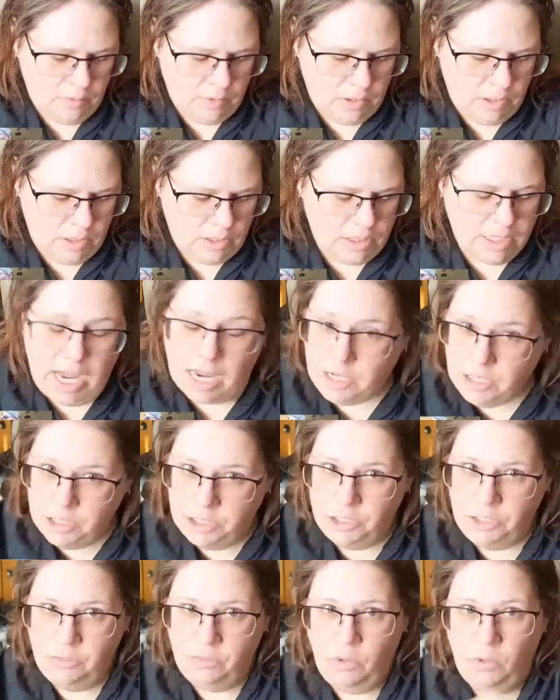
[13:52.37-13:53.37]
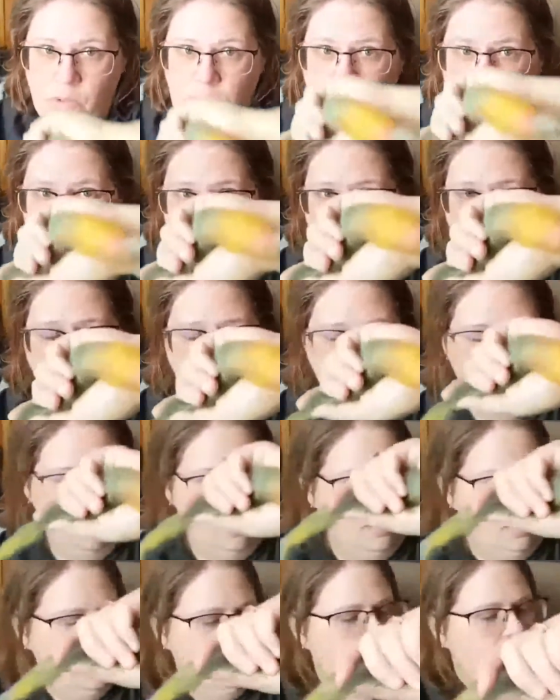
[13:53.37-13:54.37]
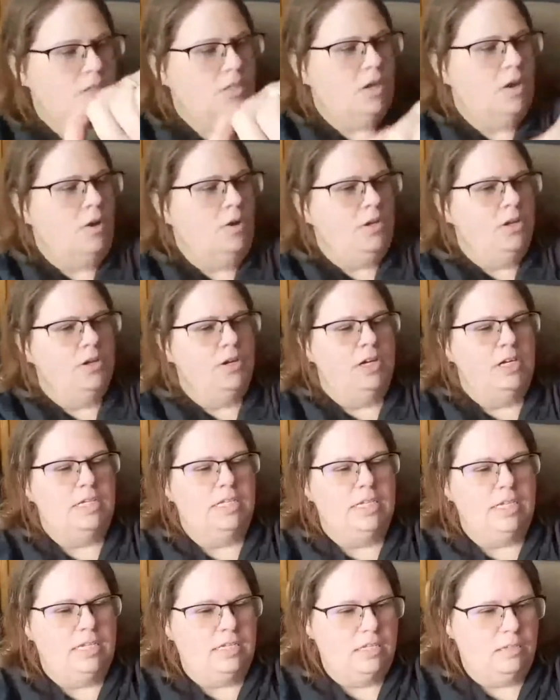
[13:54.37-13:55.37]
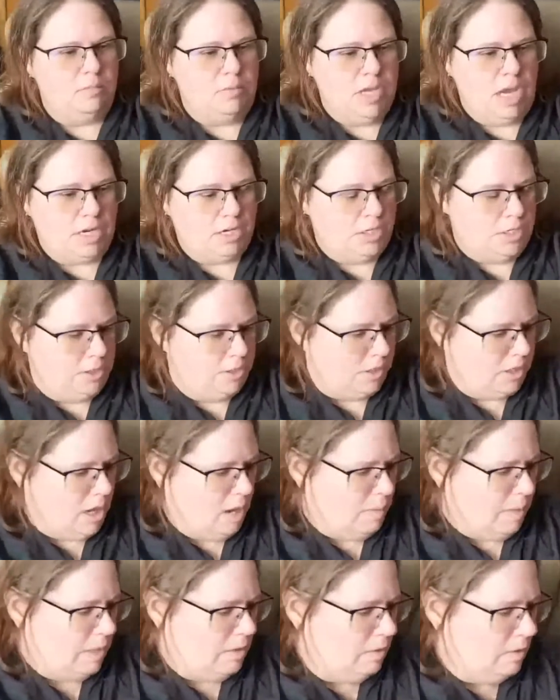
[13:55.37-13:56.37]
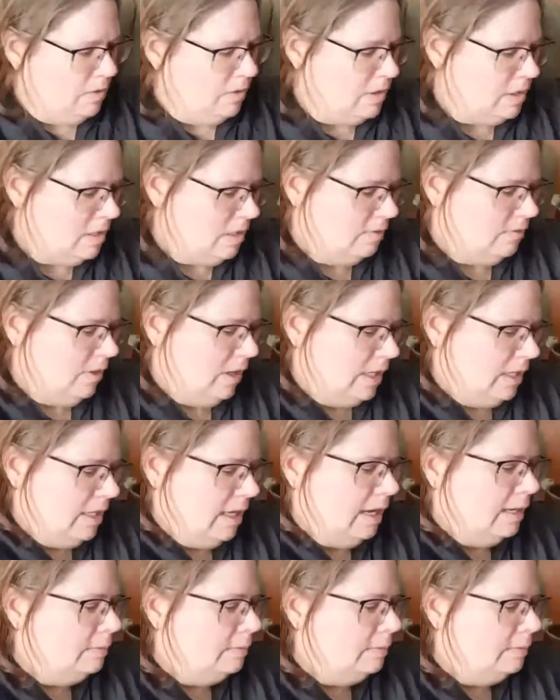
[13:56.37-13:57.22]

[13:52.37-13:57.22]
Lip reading: textured roll lag, so you're going to see some textures coming through and stuff like that.